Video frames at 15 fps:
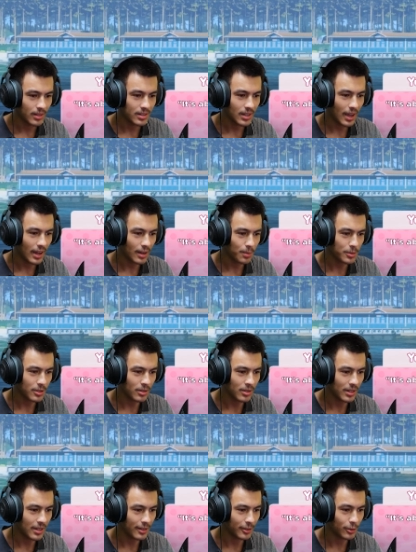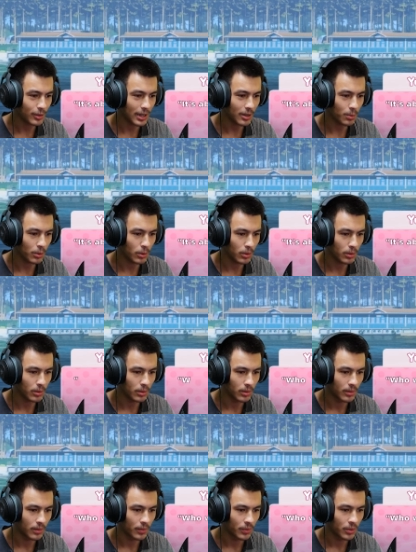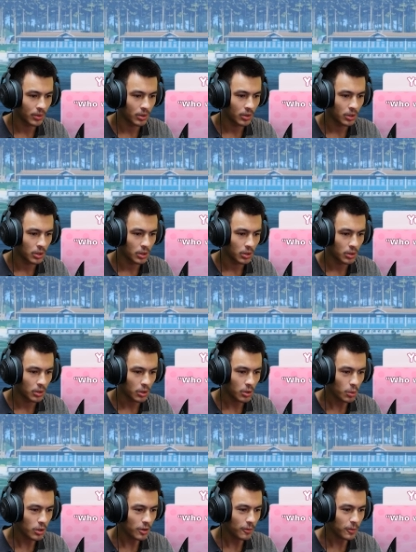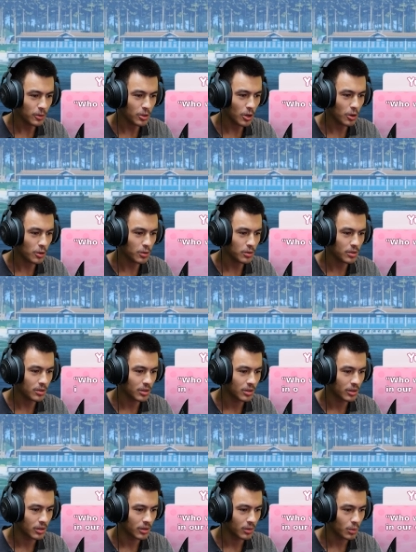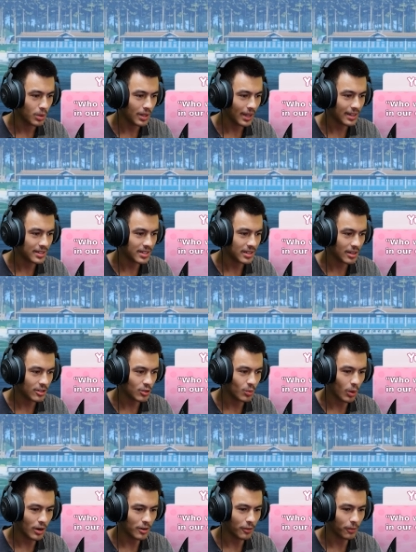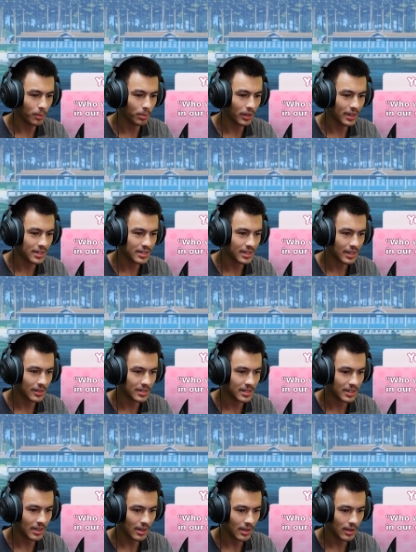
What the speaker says: absolutely incredible. Who would have known we had such a wonderful place in our city?